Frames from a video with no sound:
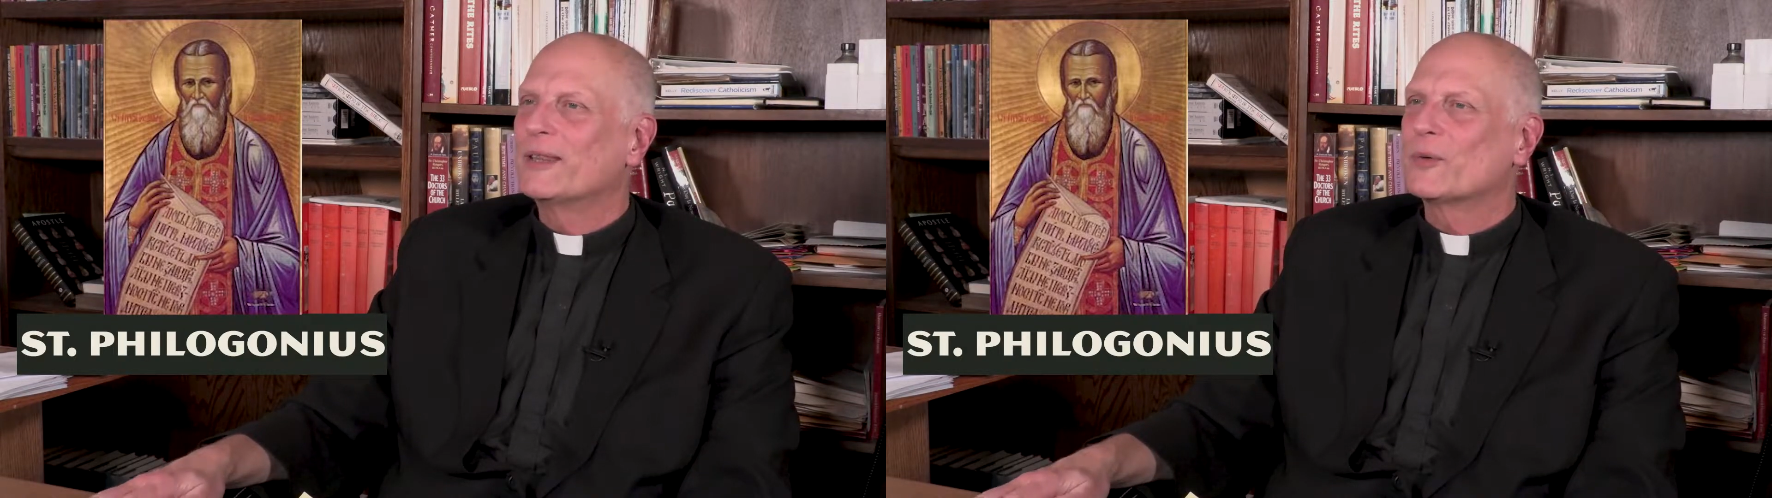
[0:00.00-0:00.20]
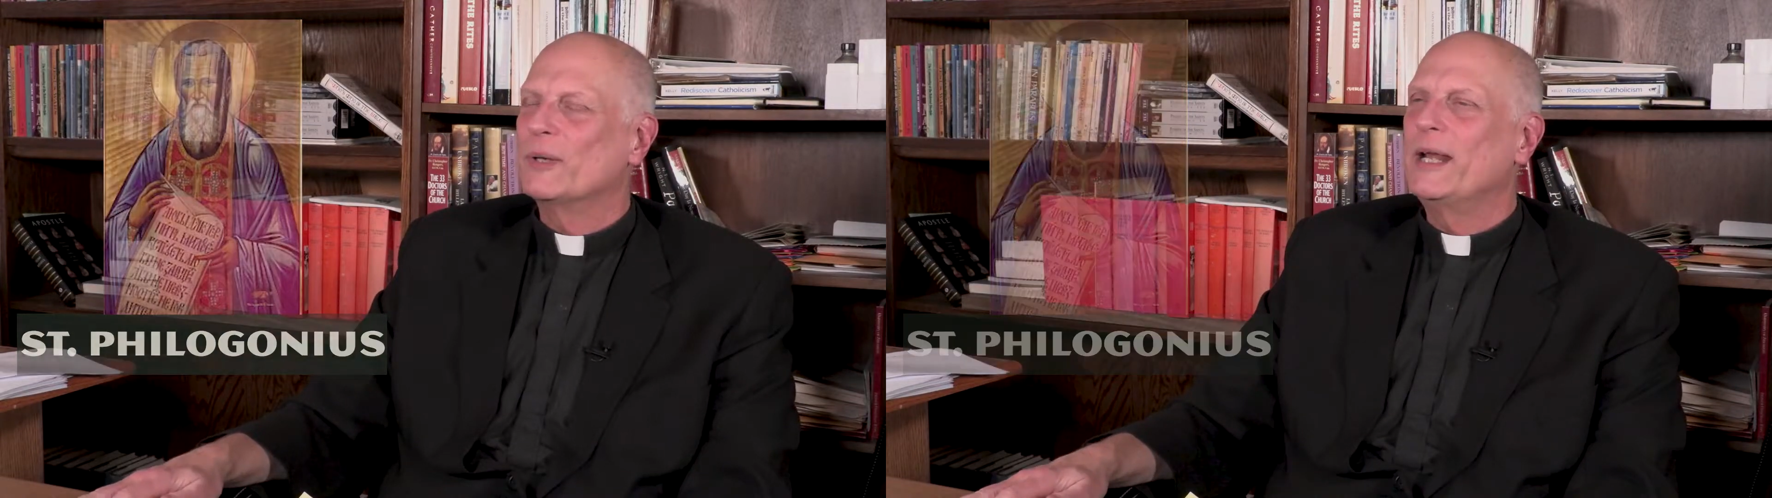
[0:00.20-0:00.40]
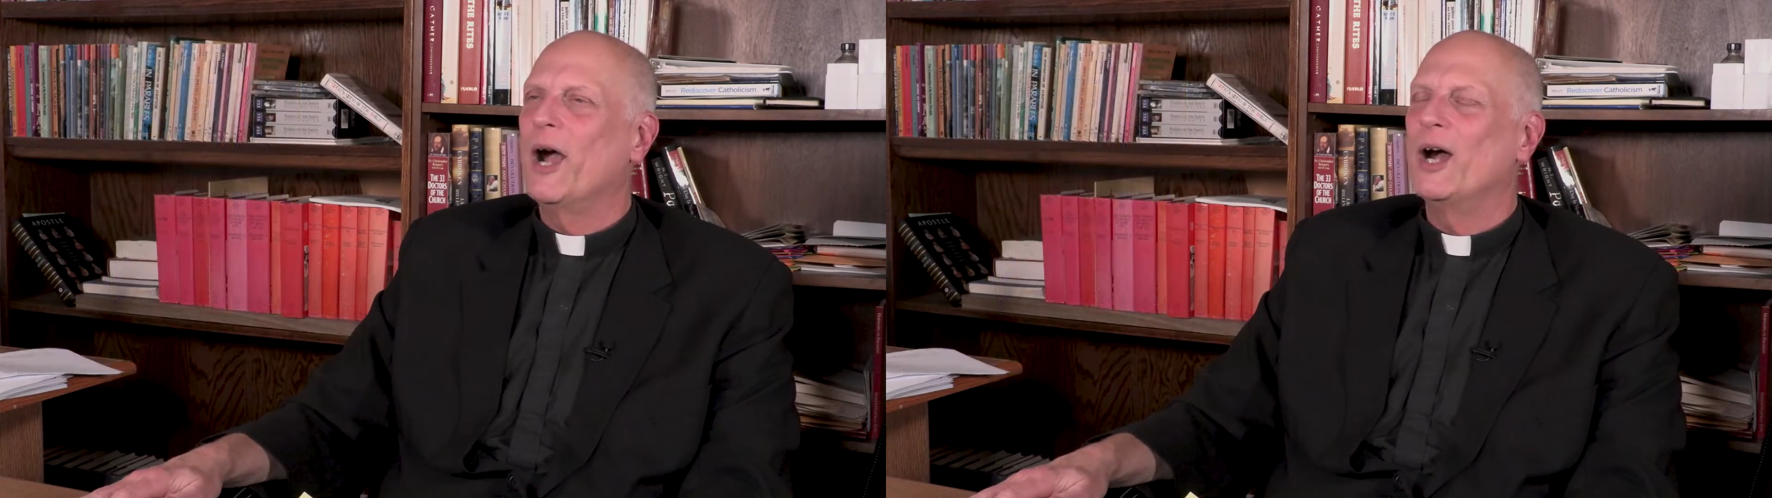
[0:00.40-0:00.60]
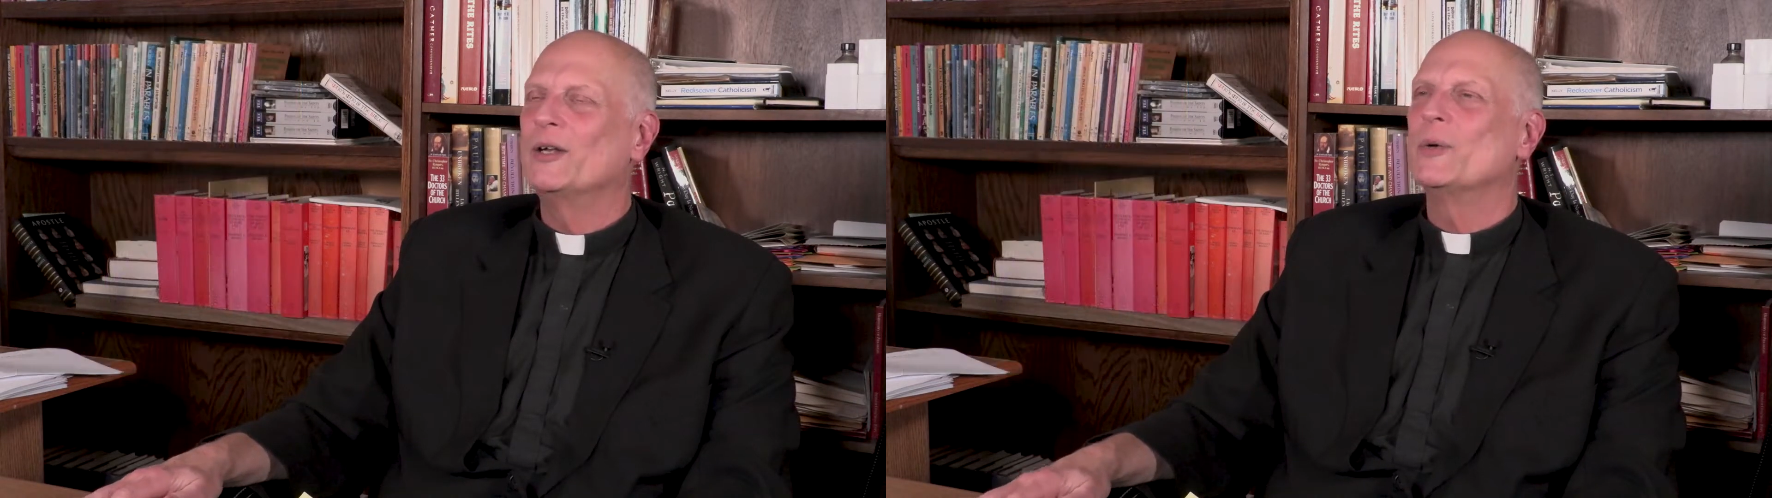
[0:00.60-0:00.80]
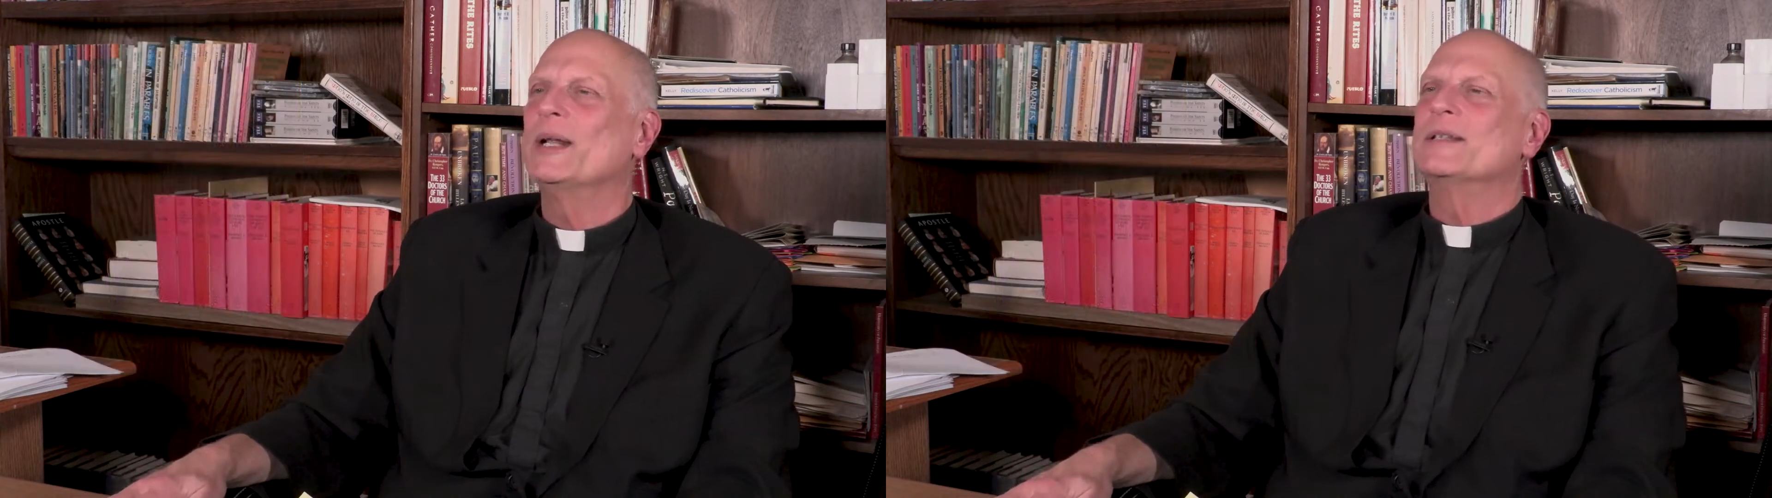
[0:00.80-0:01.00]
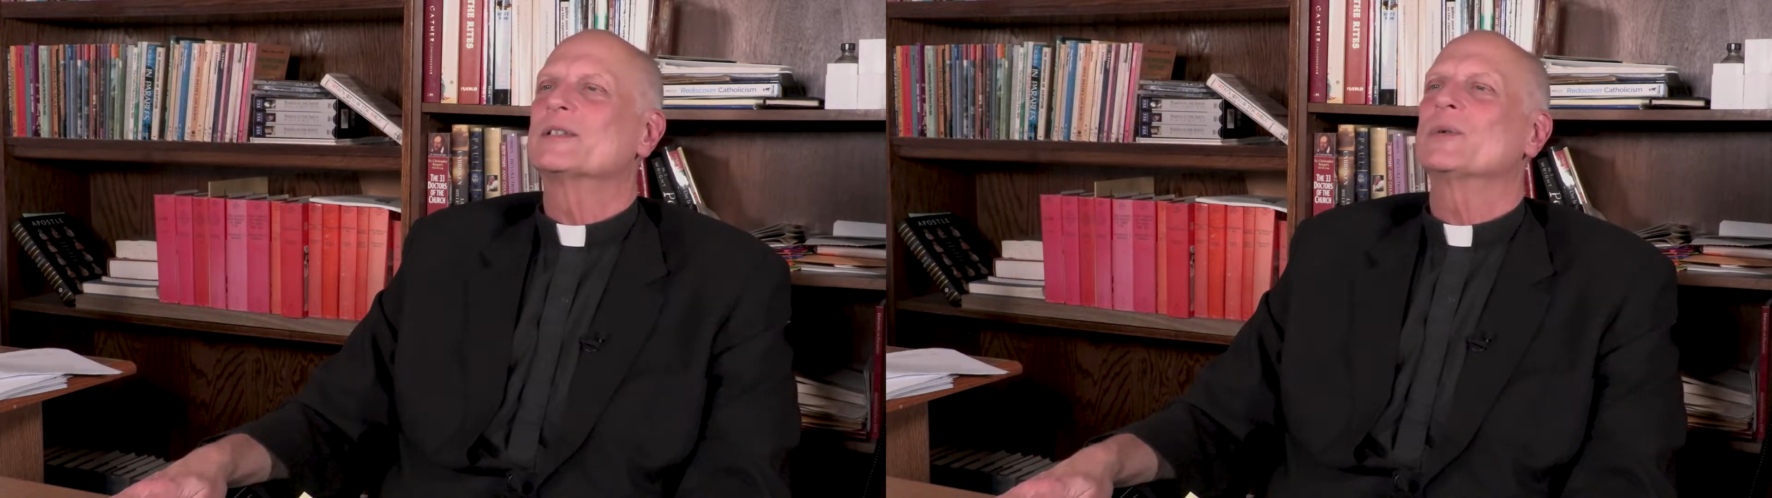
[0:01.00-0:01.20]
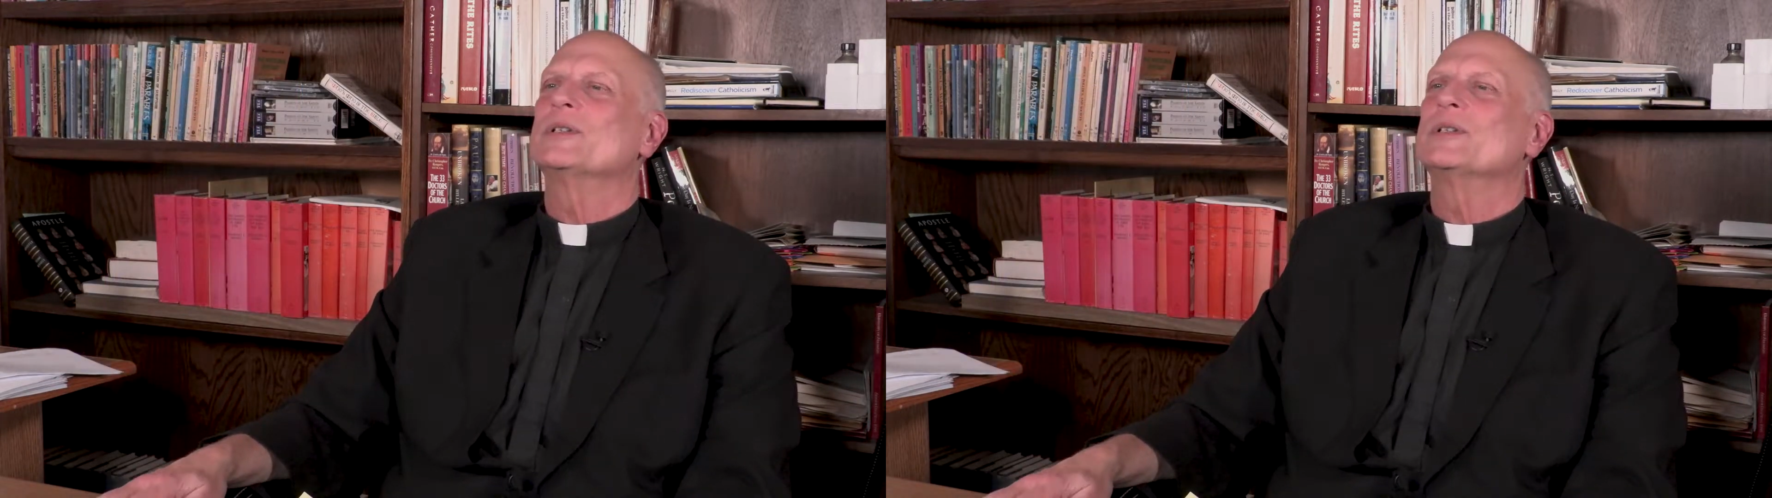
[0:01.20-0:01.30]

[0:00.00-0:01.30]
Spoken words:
300s.